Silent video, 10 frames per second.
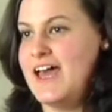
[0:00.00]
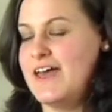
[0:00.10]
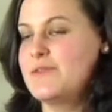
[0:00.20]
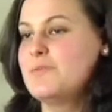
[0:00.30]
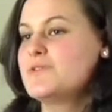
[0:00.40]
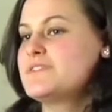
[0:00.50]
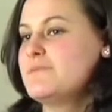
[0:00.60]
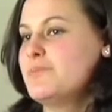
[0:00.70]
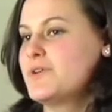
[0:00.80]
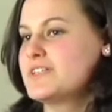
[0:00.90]
And the most
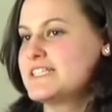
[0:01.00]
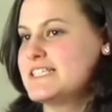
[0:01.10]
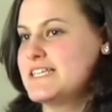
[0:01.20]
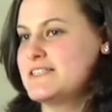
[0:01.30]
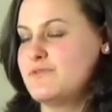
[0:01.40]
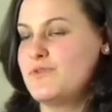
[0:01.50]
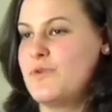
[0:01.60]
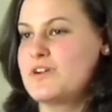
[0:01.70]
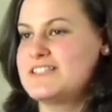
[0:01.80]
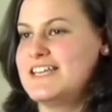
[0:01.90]
important is, of
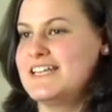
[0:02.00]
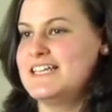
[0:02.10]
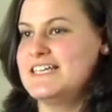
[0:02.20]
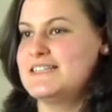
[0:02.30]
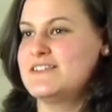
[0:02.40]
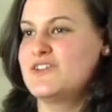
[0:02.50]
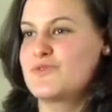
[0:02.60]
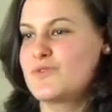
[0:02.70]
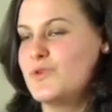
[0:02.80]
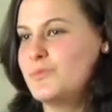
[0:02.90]
course, that it's a
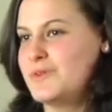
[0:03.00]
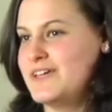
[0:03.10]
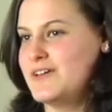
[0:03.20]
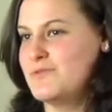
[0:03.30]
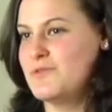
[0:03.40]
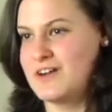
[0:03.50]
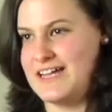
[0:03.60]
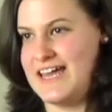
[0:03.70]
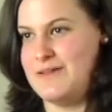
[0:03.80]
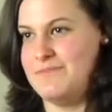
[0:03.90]
role-playing war
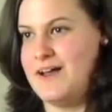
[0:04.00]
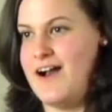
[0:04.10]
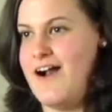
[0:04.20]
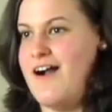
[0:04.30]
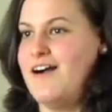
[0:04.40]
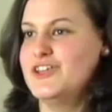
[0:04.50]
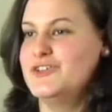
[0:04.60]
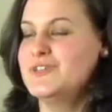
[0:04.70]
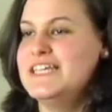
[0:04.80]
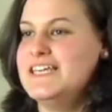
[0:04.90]
game
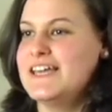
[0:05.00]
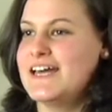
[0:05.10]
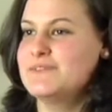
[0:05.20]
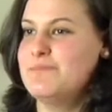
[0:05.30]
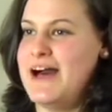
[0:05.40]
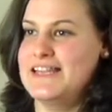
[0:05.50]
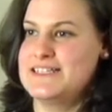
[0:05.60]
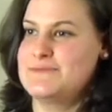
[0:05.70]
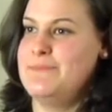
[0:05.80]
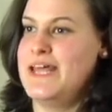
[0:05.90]
unique and
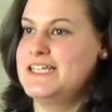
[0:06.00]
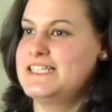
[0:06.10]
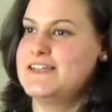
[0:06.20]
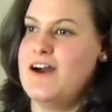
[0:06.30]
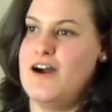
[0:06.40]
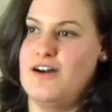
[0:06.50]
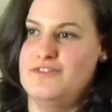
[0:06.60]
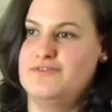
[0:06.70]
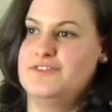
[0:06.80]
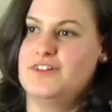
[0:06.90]
balanced blend
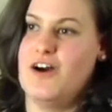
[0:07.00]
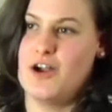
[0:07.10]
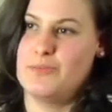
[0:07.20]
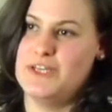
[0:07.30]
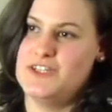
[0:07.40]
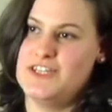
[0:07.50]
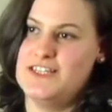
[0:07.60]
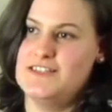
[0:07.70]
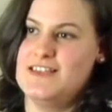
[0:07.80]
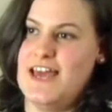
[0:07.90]
of RPGs